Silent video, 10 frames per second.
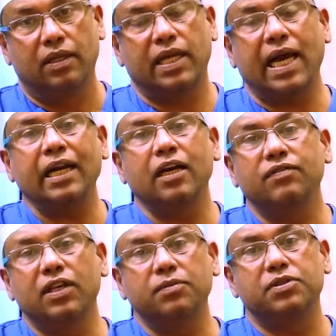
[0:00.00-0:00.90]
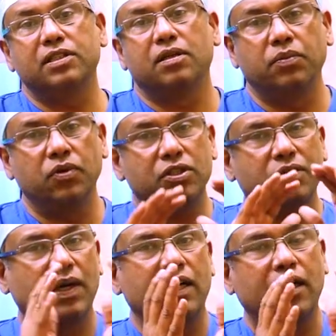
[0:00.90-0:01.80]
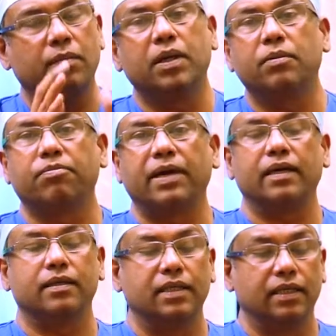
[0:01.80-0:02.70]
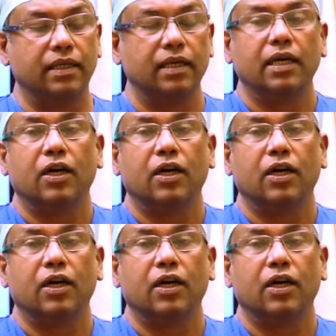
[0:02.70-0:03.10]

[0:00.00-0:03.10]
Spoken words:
The angle of the ribs is the most vulnerable fracture